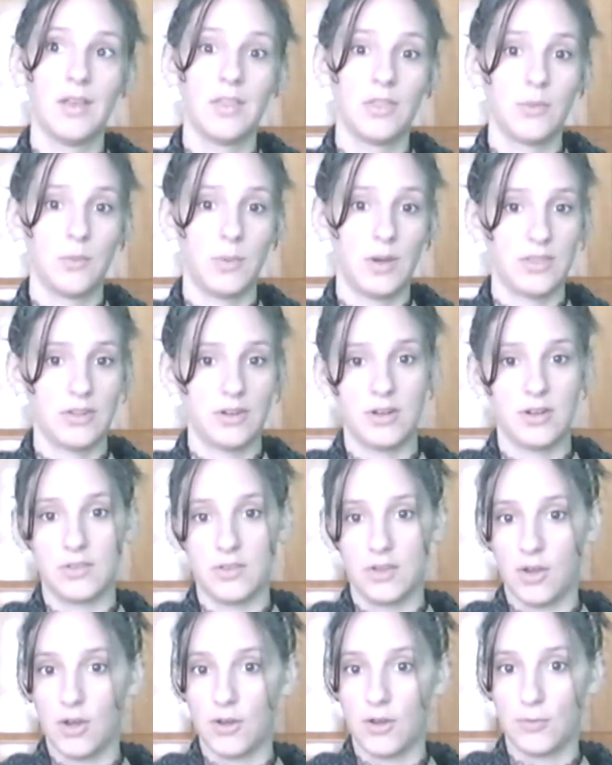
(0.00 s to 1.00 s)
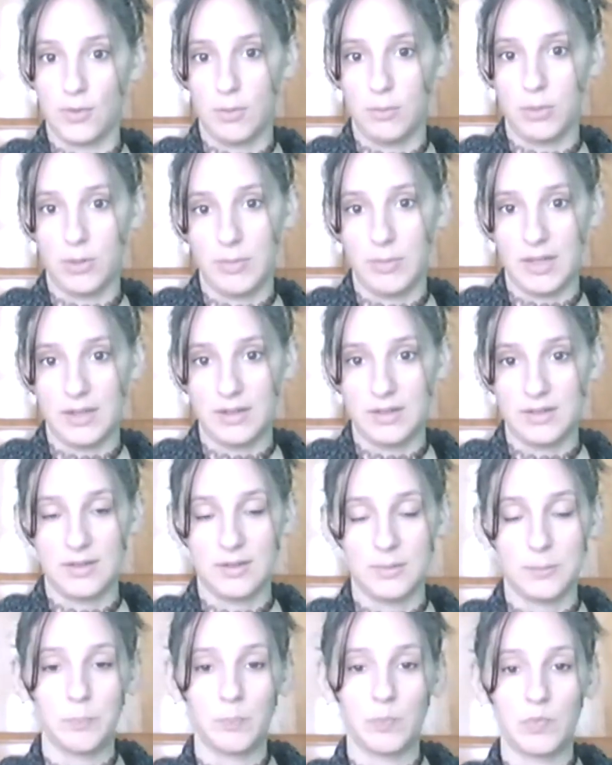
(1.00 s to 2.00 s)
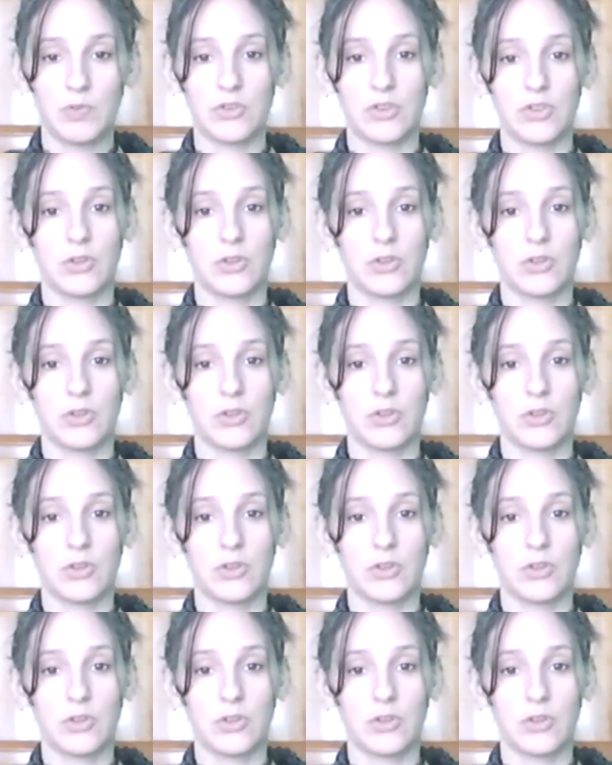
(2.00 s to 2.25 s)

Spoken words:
The weather doesn't often permit, so